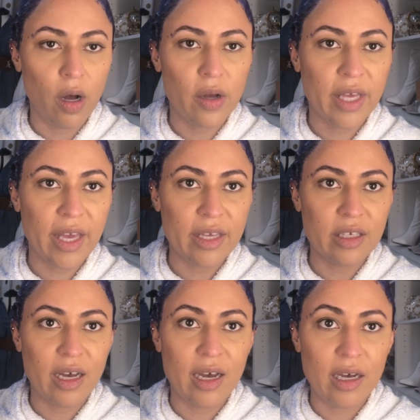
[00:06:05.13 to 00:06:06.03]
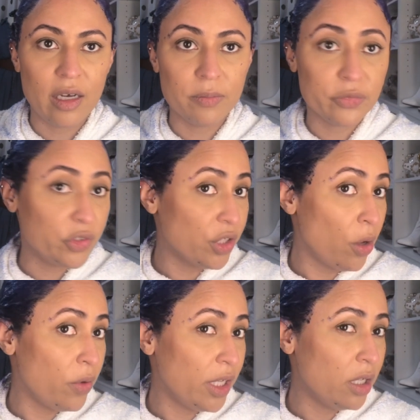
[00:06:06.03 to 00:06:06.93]
Okay,
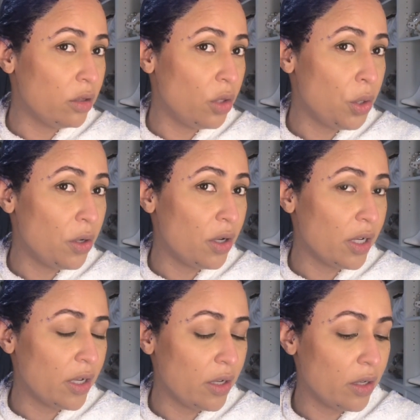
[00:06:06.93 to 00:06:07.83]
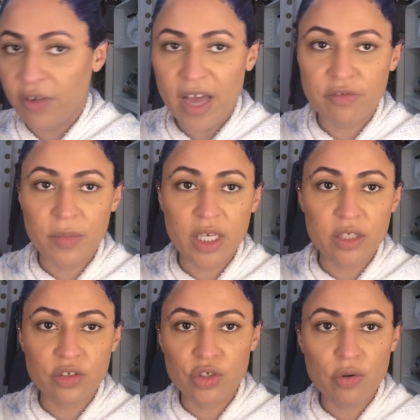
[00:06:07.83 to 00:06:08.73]
so it took 5
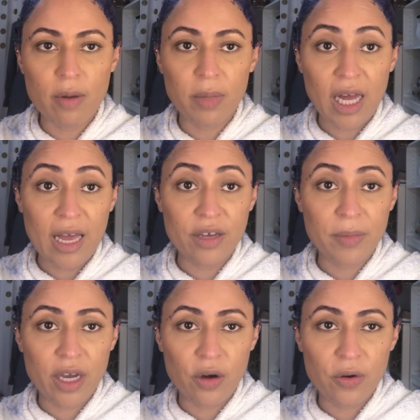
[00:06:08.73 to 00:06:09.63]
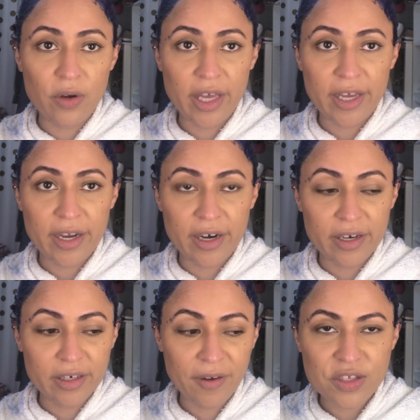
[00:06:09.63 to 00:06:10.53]
minutes to apply my whole
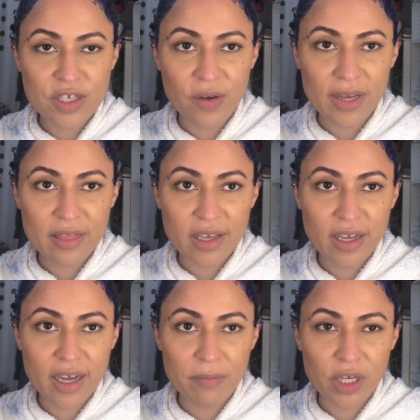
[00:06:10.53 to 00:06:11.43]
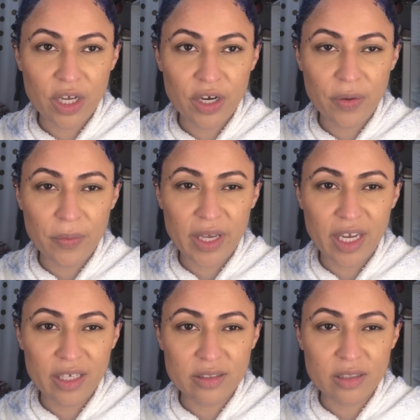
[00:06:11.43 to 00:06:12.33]
hair. So I think I'm gonna
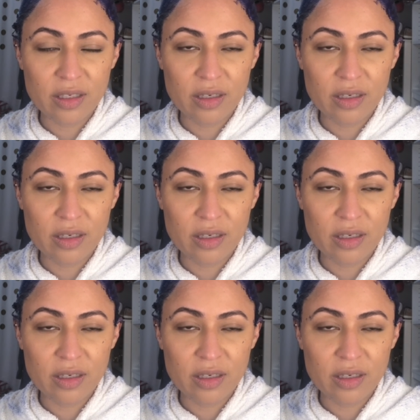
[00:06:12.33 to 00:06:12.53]
wait